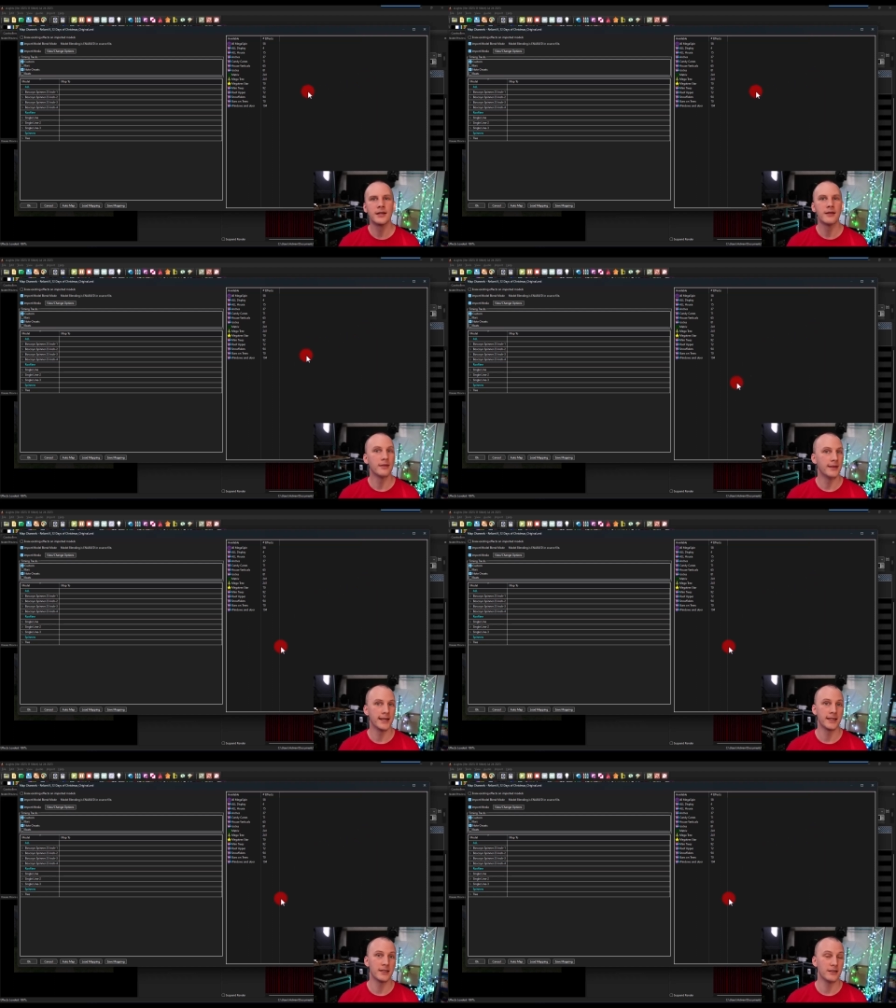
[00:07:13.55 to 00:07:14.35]

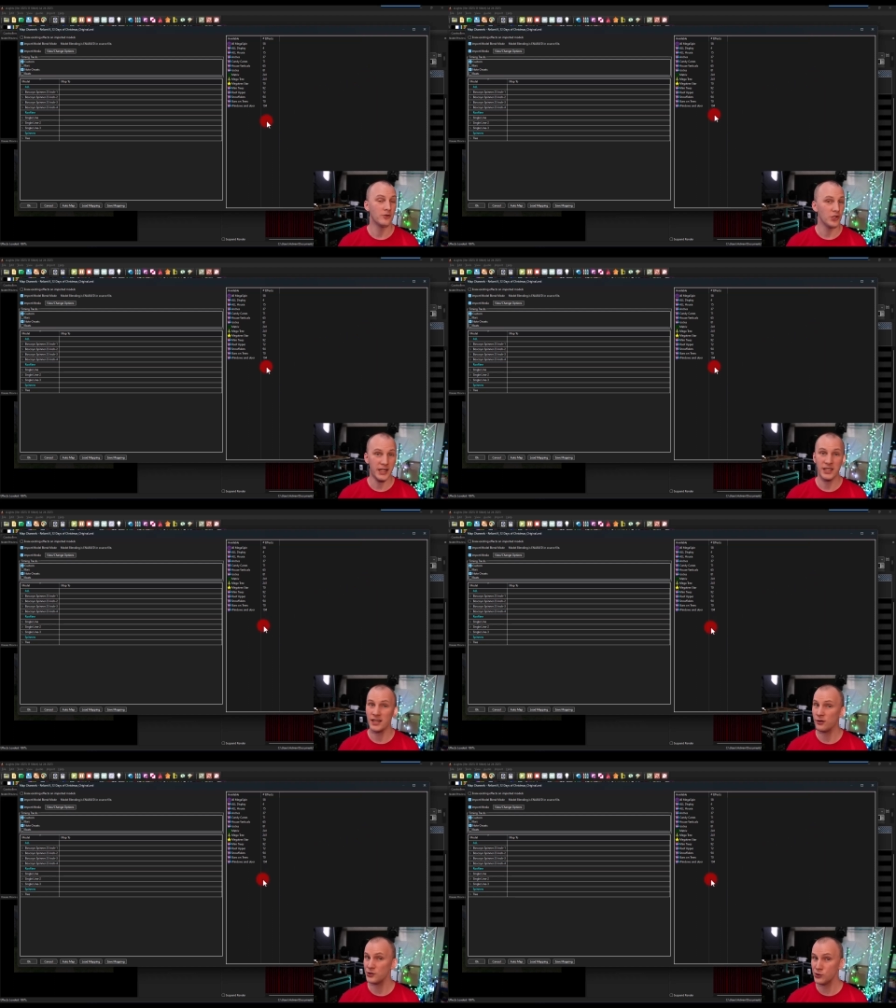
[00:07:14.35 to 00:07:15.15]
then laying
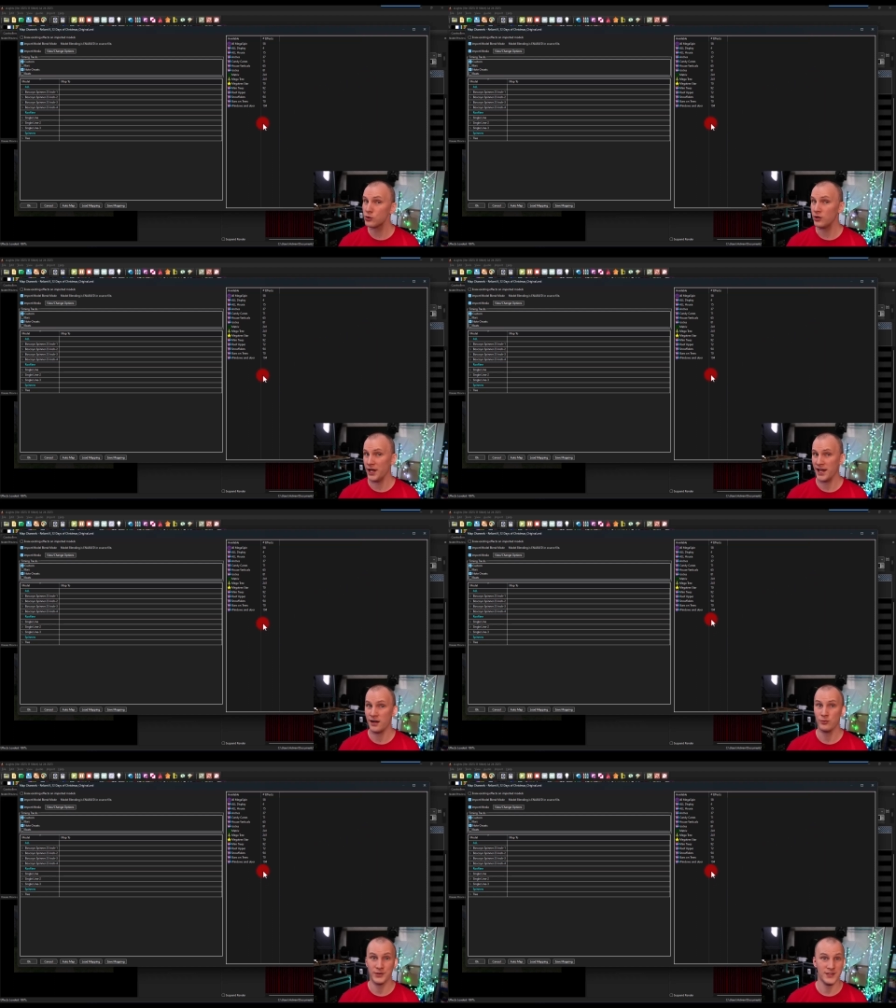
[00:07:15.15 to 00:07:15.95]
out your
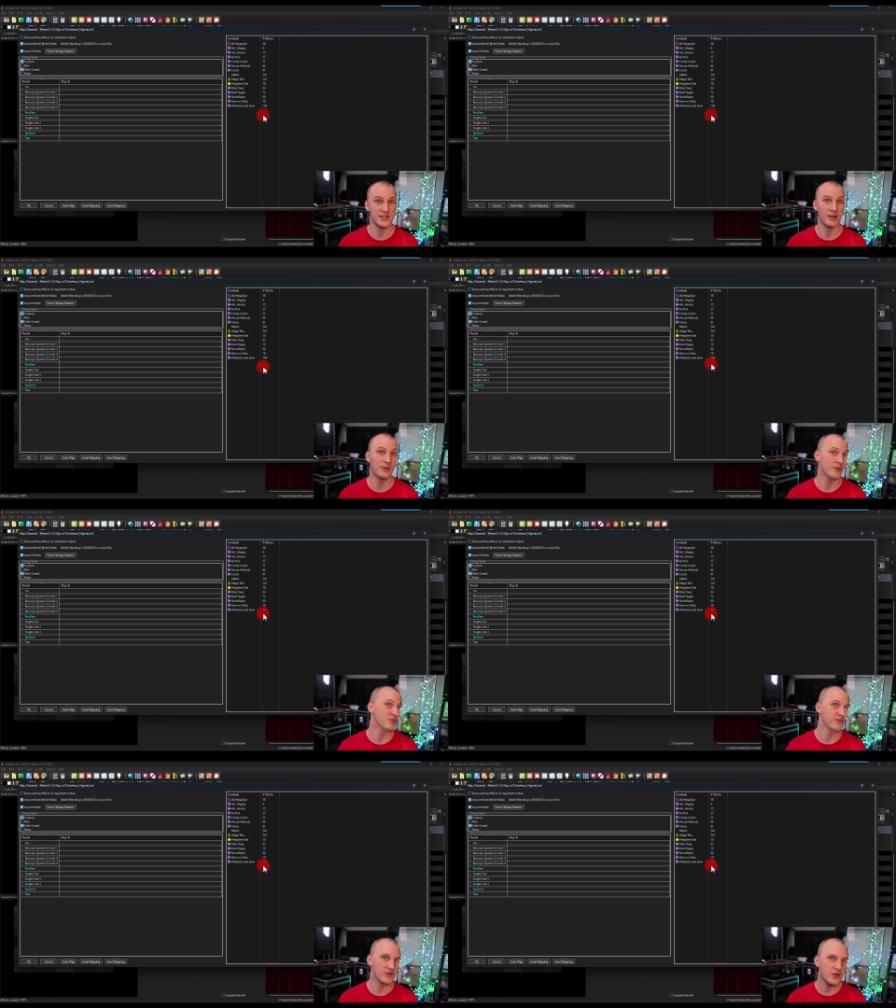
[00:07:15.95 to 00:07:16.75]
layout with the same names
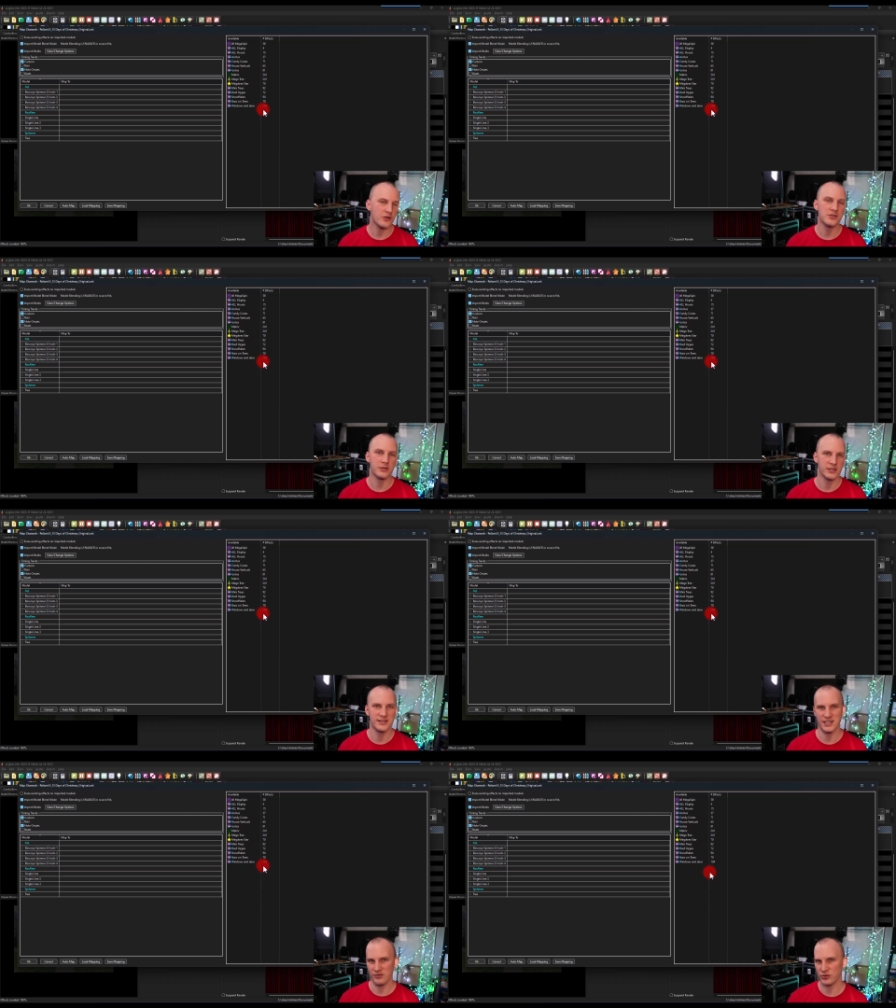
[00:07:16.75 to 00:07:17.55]
as theirs can
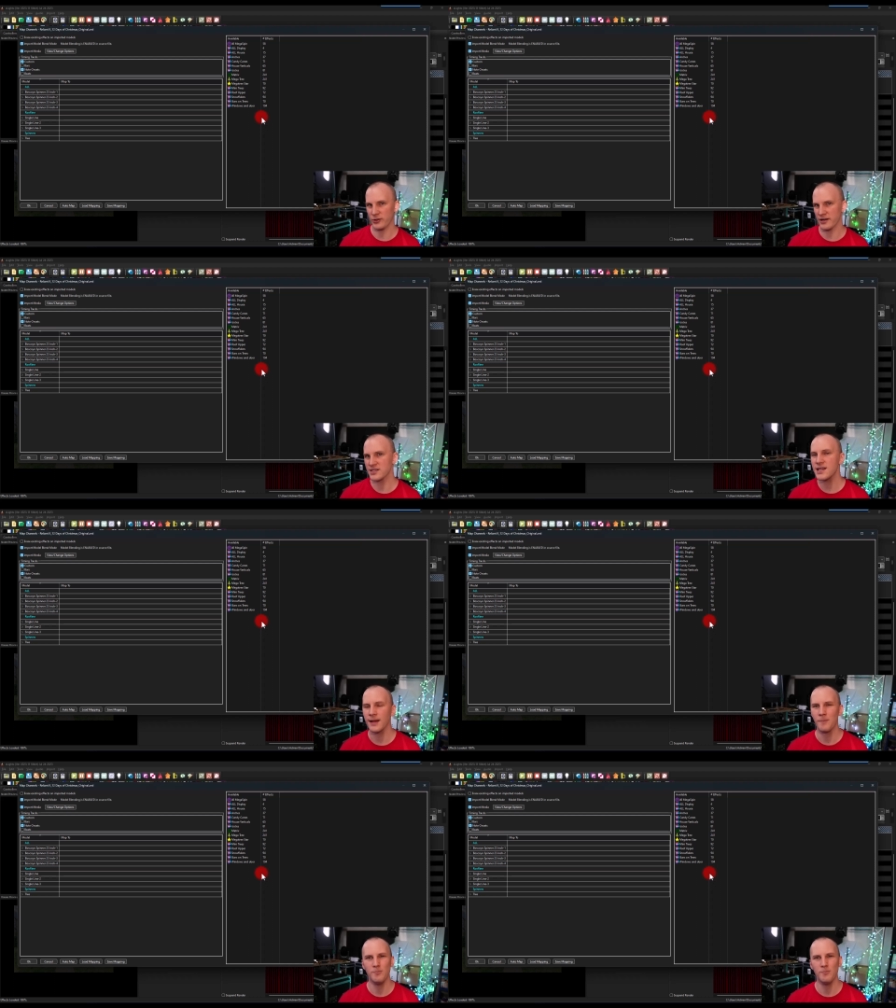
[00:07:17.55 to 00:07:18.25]
save you a lot of time.